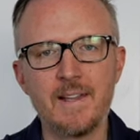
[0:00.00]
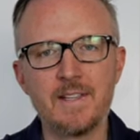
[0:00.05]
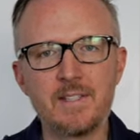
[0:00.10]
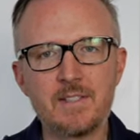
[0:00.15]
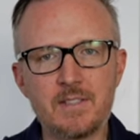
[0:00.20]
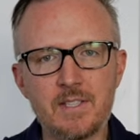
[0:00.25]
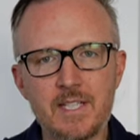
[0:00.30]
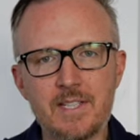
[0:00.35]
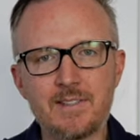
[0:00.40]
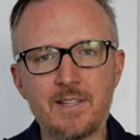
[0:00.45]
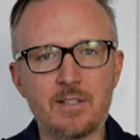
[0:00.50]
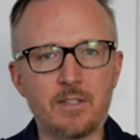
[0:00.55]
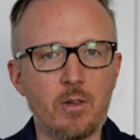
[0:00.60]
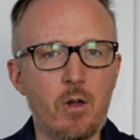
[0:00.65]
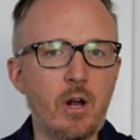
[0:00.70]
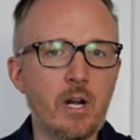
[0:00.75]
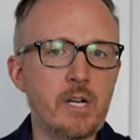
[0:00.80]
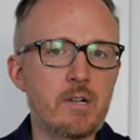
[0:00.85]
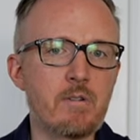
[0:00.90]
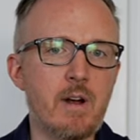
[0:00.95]
since as
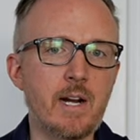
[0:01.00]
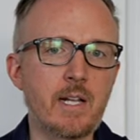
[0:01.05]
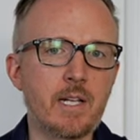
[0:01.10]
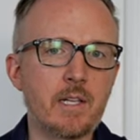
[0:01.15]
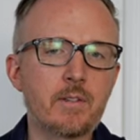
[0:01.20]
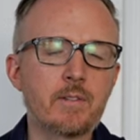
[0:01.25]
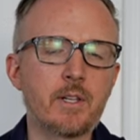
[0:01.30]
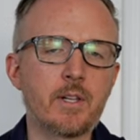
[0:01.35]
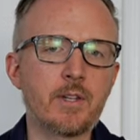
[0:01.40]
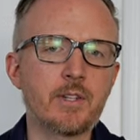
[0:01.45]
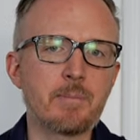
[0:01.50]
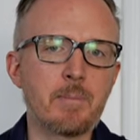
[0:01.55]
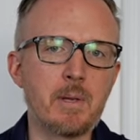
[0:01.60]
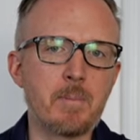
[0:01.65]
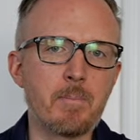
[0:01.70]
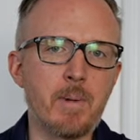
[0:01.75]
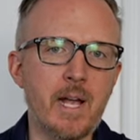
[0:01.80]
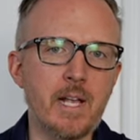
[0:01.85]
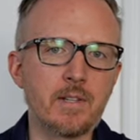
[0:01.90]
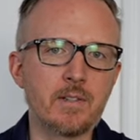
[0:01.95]
long as you're riding a single
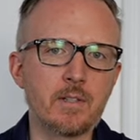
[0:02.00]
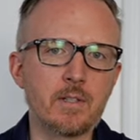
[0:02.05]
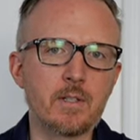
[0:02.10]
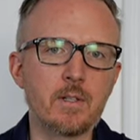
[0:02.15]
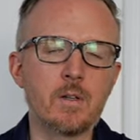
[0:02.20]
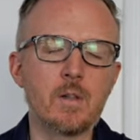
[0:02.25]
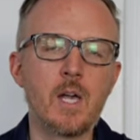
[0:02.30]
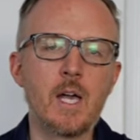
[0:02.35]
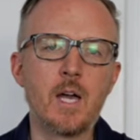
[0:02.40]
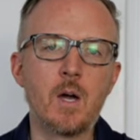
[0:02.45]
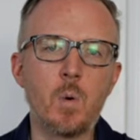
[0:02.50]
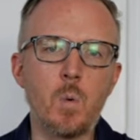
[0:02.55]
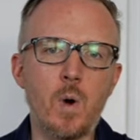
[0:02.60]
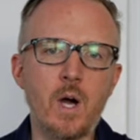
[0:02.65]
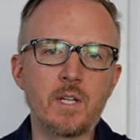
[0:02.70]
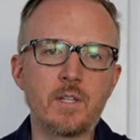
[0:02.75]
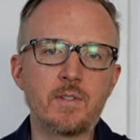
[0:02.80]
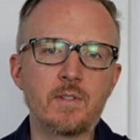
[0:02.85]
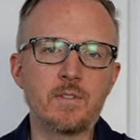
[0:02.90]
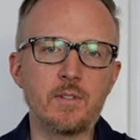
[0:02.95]
speed bicycle,
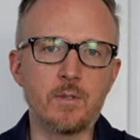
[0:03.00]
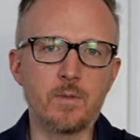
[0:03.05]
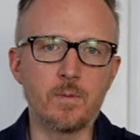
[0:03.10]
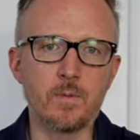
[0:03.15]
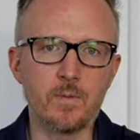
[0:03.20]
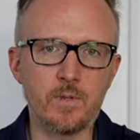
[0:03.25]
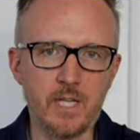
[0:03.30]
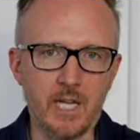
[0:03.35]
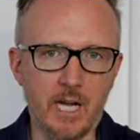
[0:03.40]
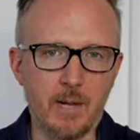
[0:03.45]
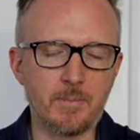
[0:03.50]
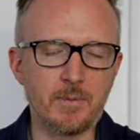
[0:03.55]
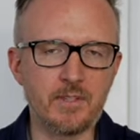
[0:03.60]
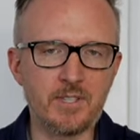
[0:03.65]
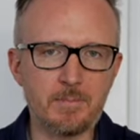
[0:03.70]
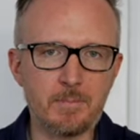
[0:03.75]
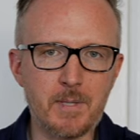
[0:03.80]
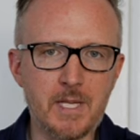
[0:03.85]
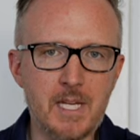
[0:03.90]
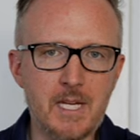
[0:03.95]
once you get up to
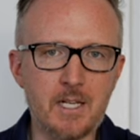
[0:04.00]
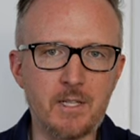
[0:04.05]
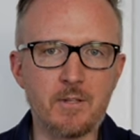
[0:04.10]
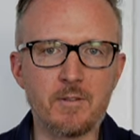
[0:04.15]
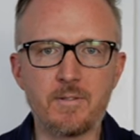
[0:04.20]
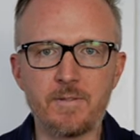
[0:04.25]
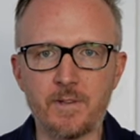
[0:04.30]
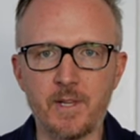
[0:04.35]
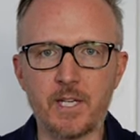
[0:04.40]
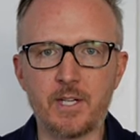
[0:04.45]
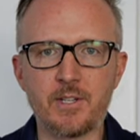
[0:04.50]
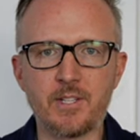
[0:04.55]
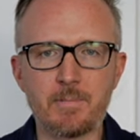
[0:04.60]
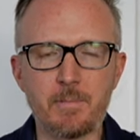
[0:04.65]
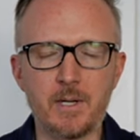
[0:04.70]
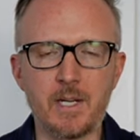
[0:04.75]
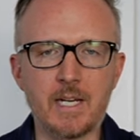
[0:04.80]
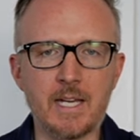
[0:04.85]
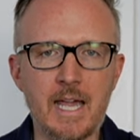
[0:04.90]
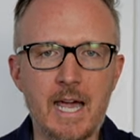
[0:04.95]
speed and you feel like you're
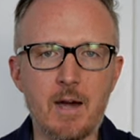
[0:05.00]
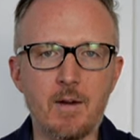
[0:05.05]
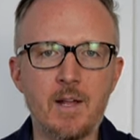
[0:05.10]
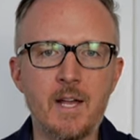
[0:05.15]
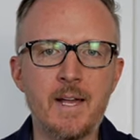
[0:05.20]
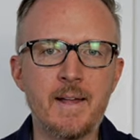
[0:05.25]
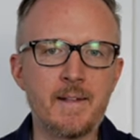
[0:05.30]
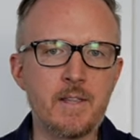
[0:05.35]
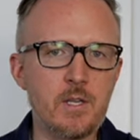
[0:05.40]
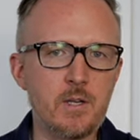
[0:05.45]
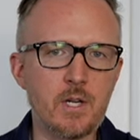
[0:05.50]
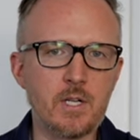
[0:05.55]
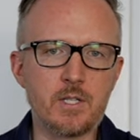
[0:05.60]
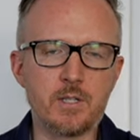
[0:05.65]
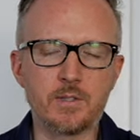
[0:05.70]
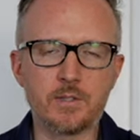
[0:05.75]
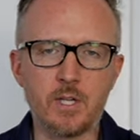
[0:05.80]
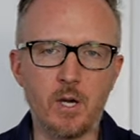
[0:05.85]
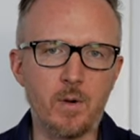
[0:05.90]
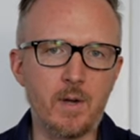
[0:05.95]
spinning out, you can
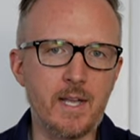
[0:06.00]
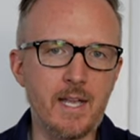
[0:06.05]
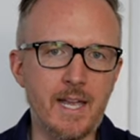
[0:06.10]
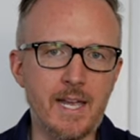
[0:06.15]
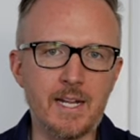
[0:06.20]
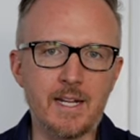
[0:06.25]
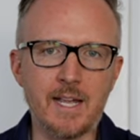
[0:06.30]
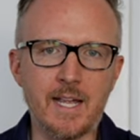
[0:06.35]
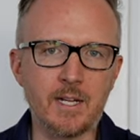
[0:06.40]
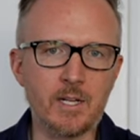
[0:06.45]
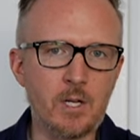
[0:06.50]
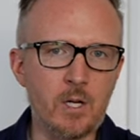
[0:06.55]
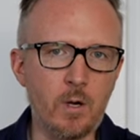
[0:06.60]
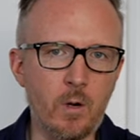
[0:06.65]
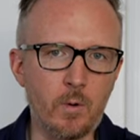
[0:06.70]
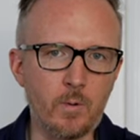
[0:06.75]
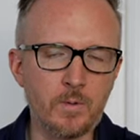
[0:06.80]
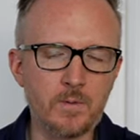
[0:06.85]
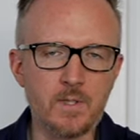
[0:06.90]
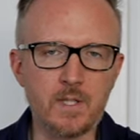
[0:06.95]
just go ahead and
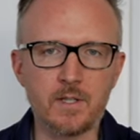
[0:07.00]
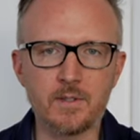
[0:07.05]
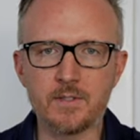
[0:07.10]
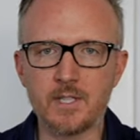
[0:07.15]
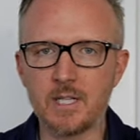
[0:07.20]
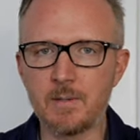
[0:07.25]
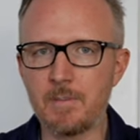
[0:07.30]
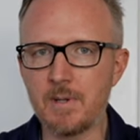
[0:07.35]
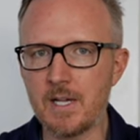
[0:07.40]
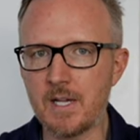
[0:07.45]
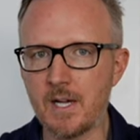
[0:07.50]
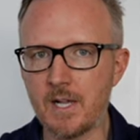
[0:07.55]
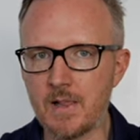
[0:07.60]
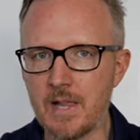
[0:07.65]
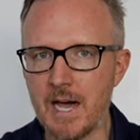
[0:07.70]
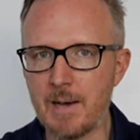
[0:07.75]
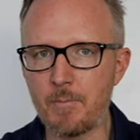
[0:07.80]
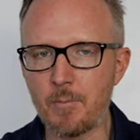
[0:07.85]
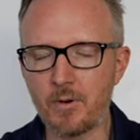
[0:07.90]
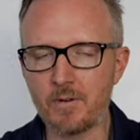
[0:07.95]
coast and it's gonna be a
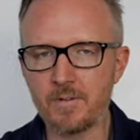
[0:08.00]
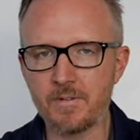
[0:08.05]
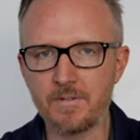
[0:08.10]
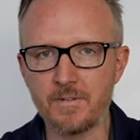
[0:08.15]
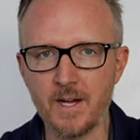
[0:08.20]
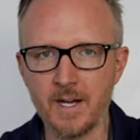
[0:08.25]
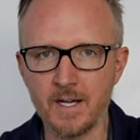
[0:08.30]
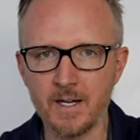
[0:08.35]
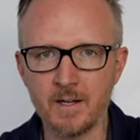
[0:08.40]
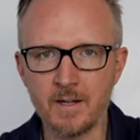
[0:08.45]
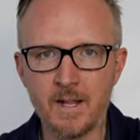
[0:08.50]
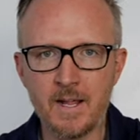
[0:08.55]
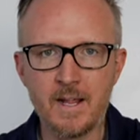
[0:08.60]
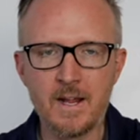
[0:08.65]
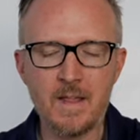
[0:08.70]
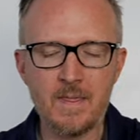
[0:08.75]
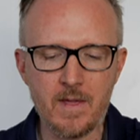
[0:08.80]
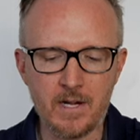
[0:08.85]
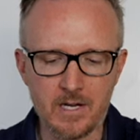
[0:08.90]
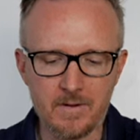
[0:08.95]
lot more fun
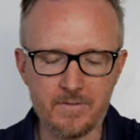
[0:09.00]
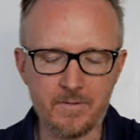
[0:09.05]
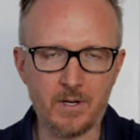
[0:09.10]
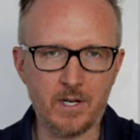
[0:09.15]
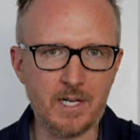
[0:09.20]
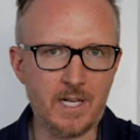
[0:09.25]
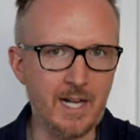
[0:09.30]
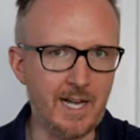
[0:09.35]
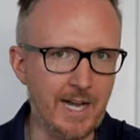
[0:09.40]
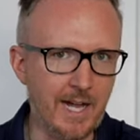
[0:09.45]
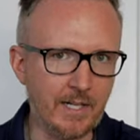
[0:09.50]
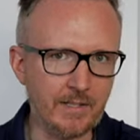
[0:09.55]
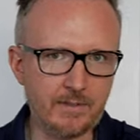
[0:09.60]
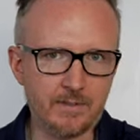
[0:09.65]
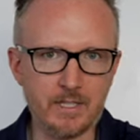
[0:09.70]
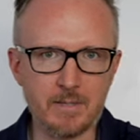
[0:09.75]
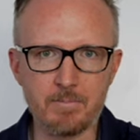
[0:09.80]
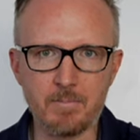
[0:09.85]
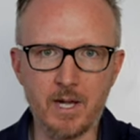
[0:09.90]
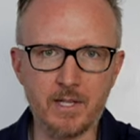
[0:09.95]
than if you're
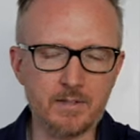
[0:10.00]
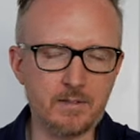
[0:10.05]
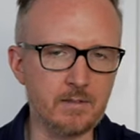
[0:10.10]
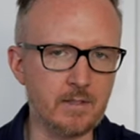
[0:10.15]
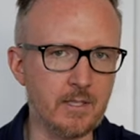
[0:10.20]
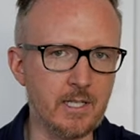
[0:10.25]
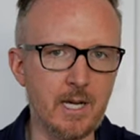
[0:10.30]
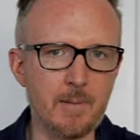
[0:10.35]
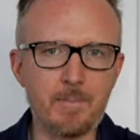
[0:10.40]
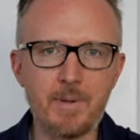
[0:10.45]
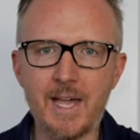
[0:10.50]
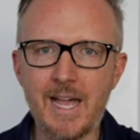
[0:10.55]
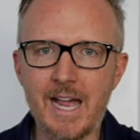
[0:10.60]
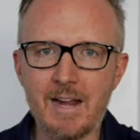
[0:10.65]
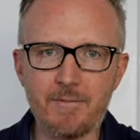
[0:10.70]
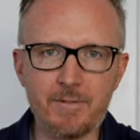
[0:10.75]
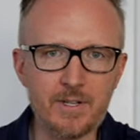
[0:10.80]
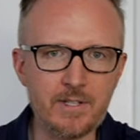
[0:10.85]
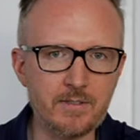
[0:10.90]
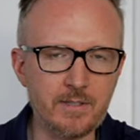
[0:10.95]
constantly muscling up
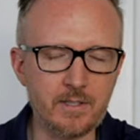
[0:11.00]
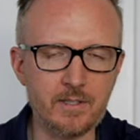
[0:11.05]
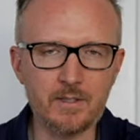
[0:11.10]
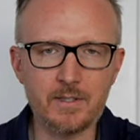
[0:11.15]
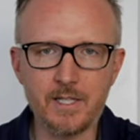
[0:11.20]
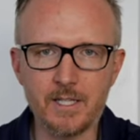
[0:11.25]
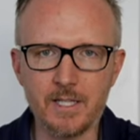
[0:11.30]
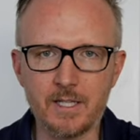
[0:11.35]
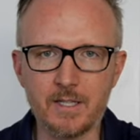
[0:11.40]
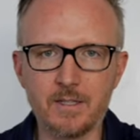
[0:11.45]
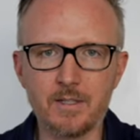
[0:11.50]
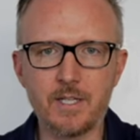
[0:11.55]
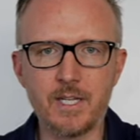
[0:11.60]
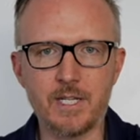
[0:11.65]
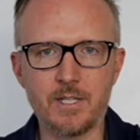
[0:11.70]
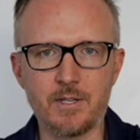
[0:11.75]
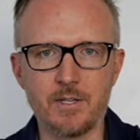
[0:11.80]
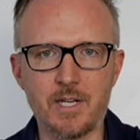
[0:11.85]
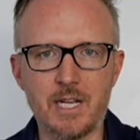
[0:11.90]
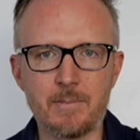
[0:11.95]
every single hill
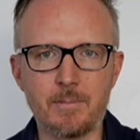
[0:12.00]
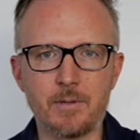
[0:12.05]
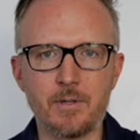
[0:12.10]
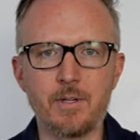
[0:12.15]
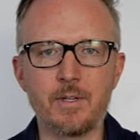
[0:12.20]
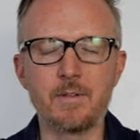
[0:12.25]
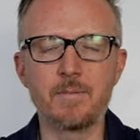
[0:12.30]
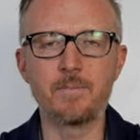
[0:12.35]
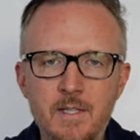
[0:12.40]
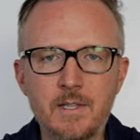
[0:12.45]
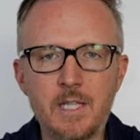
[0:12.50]
in your neighborhood.